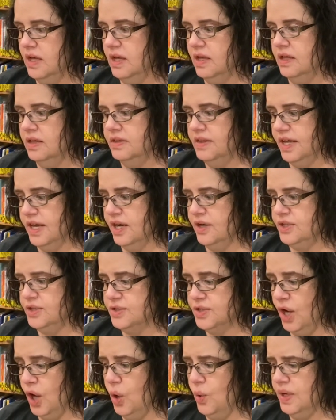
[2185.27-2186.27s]
There you
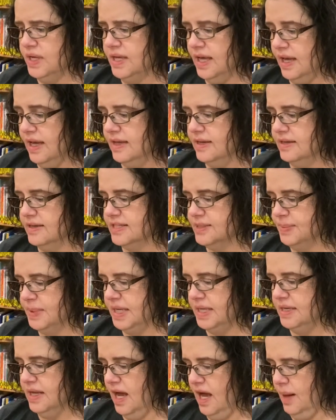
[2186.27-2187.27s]
go again,
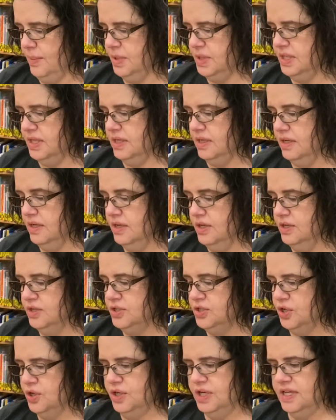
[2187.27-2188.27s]
explained Homily,
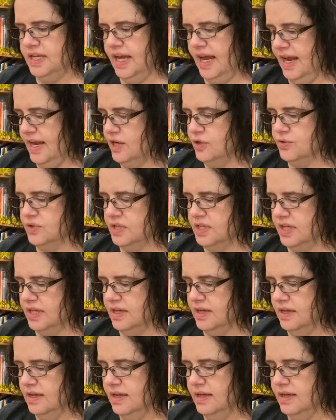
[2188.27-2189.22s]
turning angrily,